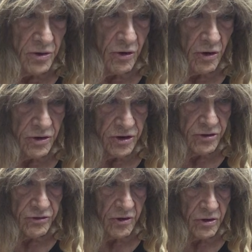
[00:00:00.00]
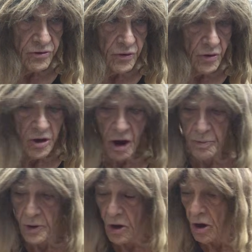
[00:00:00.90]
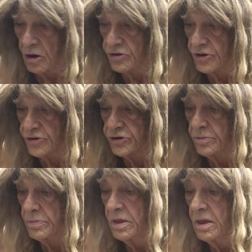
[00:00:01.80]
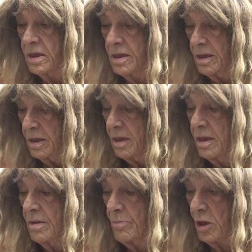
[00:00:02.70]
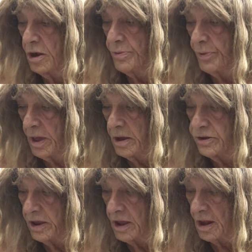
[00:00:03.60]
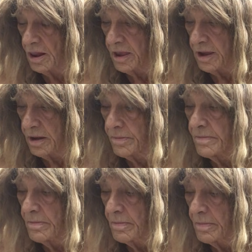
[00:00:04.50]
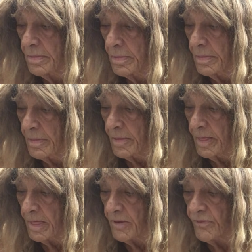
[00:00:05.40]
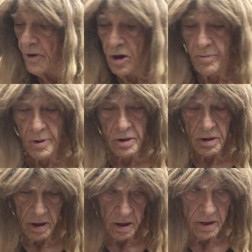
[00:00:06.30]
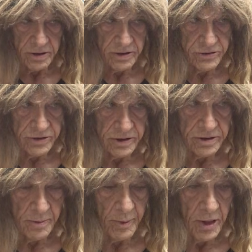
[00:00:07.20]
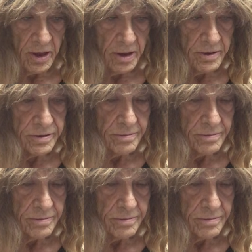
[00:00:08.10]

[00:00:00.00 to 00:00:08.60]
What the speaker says: current discharged through a carbon arc system modified to handle that. Variable DC supplies.